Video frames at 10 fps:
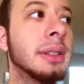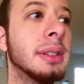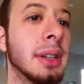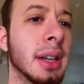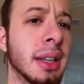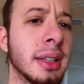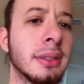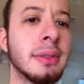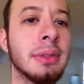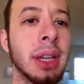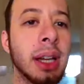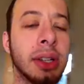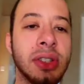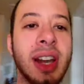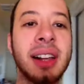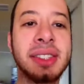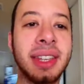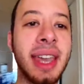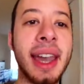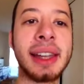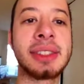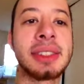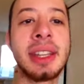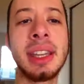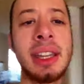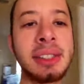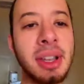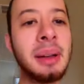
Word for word: you know, a hundred dollars in cash. So,